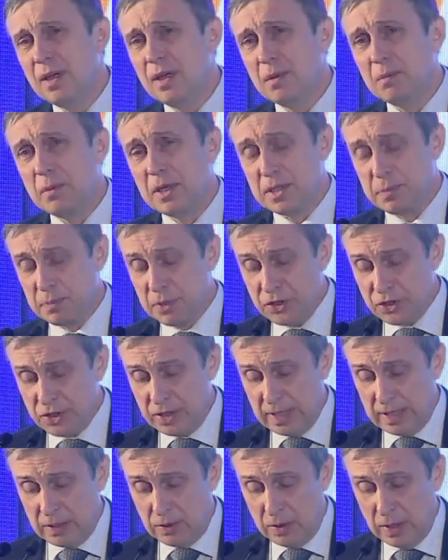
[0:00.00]
my speech
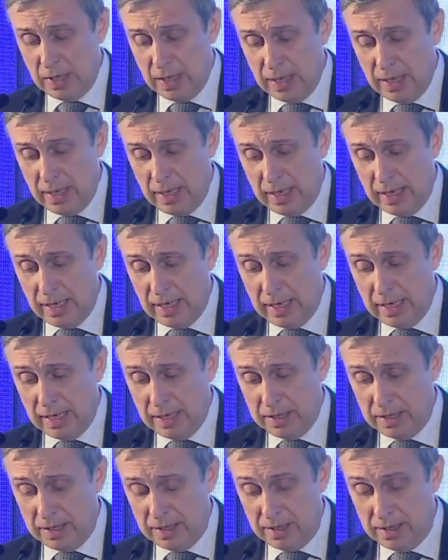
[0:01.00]
now,
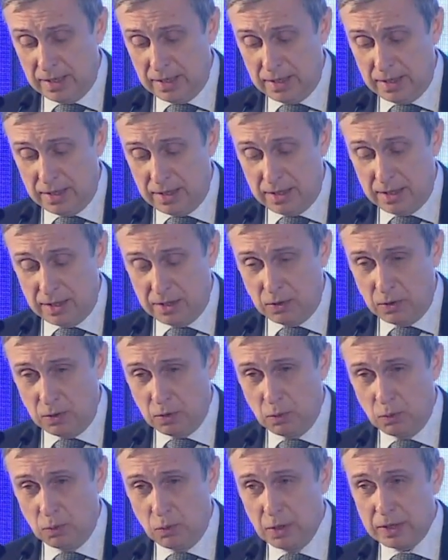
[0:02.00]
and
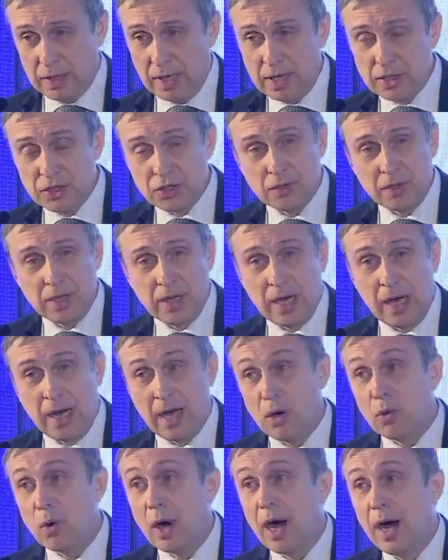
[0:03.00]
what actually
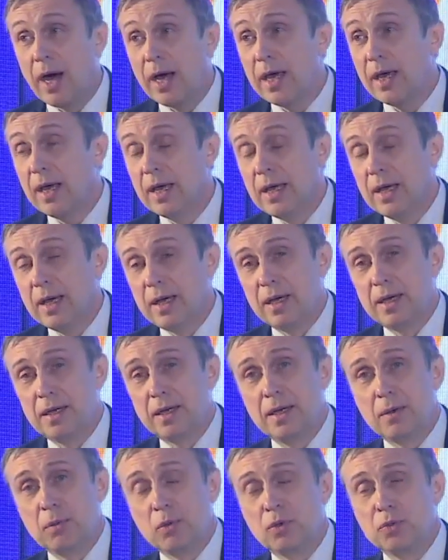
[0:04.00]
how I
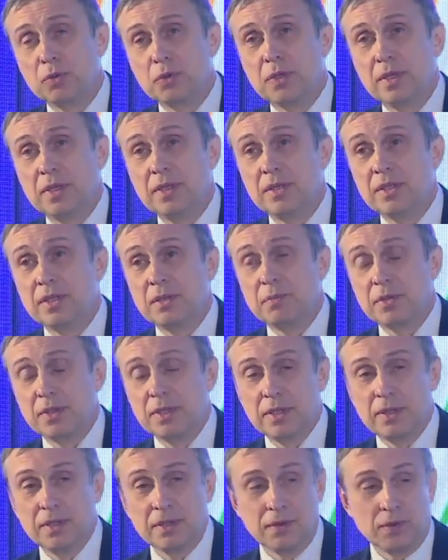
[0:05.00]
could
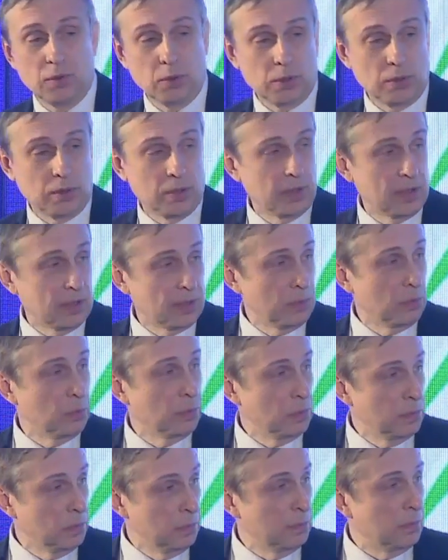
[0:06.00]
interpret what
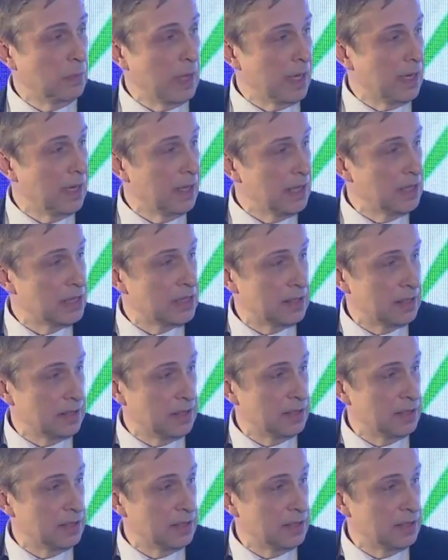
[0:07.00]
my colleagues